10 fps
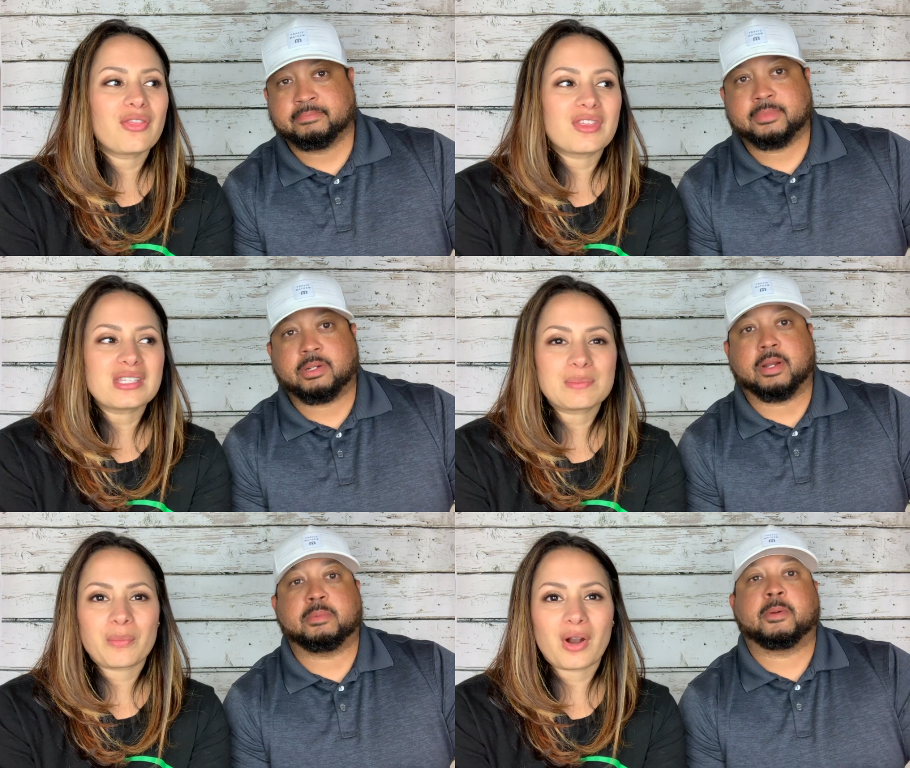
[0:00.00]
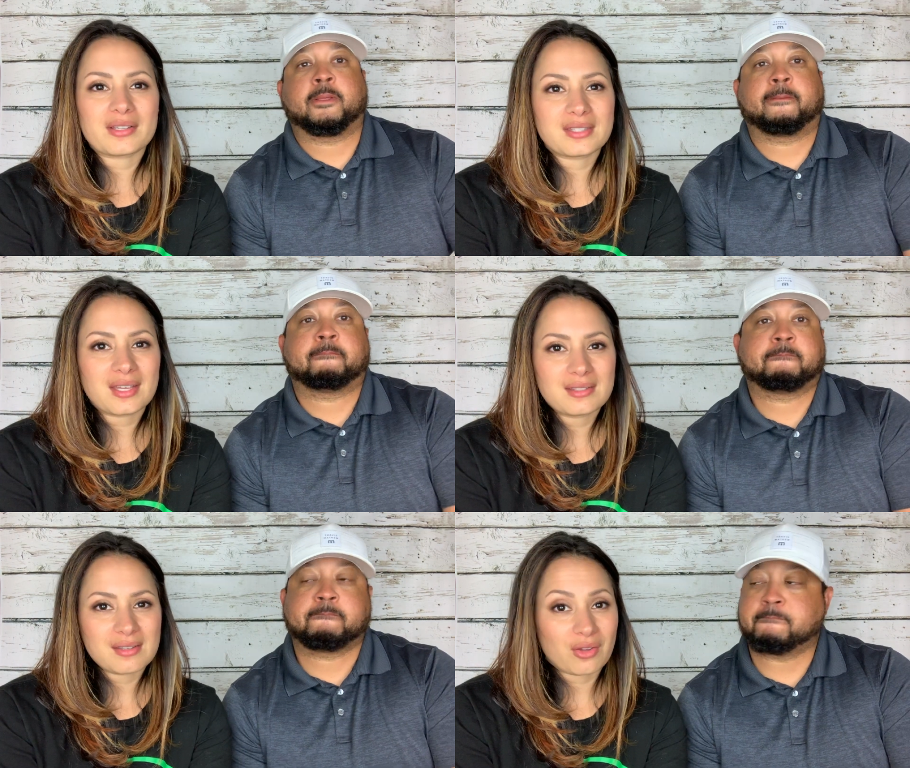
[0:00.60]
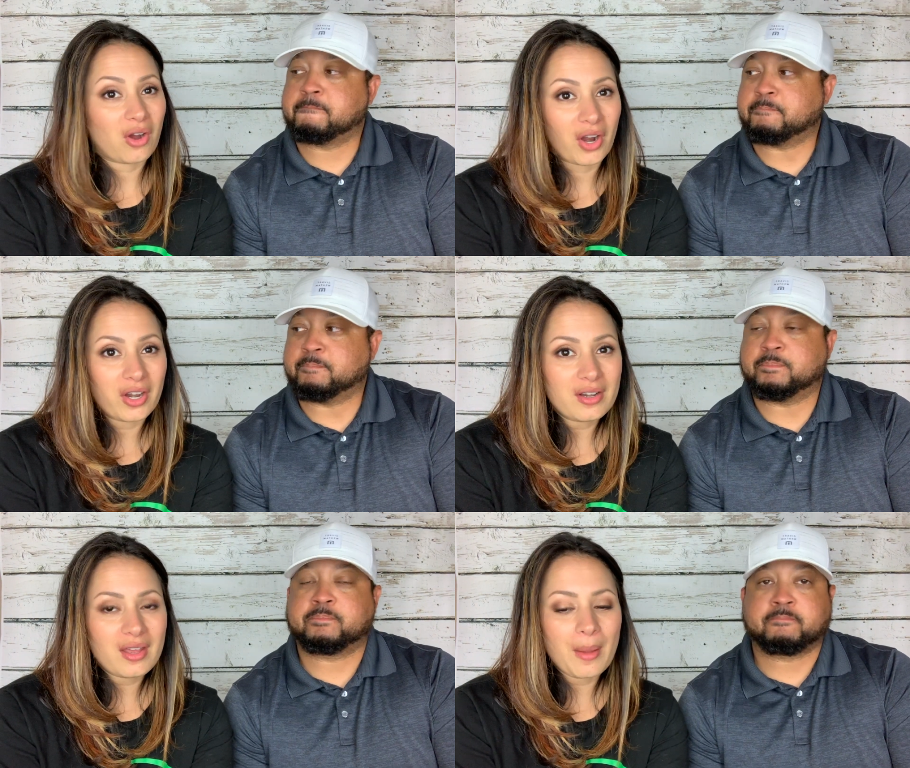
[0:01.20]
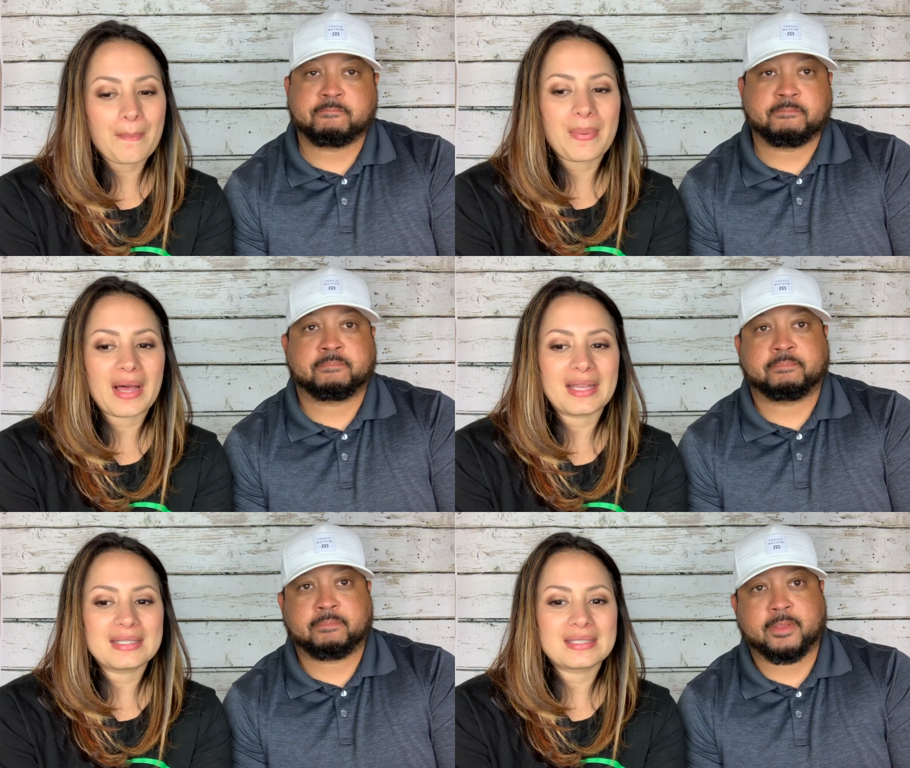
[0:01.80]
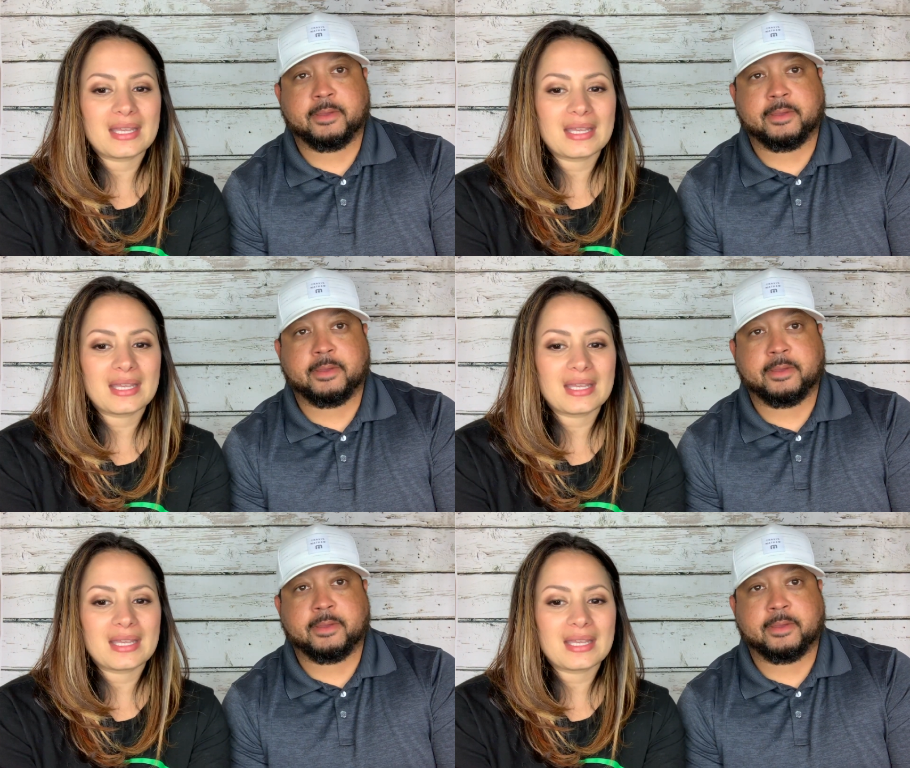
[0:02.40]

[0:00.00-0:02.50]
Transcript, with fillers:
Speaker 1: this incredible. process is hard, but.